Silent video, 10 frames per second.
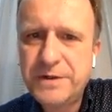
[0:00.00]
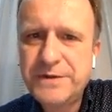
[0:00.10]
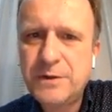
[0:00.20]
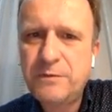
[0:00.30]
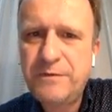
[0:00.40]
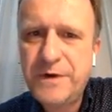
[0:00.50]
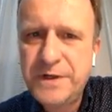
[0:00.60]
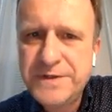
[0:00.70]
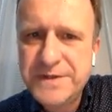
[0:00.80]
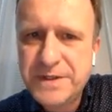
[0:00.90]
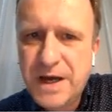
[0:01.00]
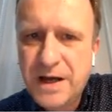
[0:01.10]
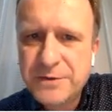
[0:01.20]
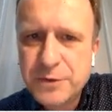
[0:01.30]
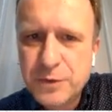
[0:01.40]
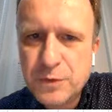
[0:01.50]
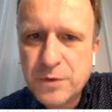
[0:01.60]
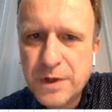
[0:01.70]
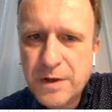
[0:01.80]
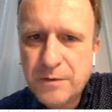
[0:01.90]
So first
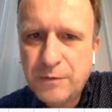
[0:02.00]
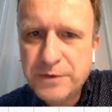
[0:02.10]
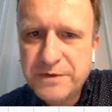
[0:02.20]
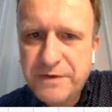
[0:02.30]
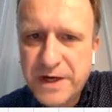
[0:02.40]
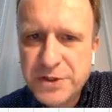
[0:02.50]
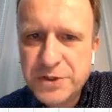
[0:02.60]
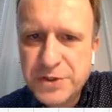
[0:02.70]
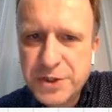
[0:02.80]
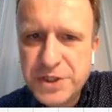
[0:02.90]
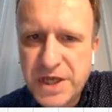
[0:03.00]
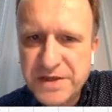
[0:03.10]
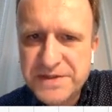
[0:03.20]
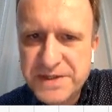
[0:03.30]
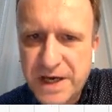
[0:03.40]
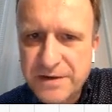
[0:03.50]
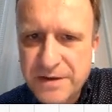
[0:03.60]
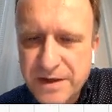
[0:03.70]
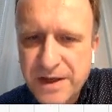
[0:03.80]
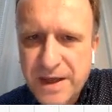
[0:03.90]
undo what the function g has done,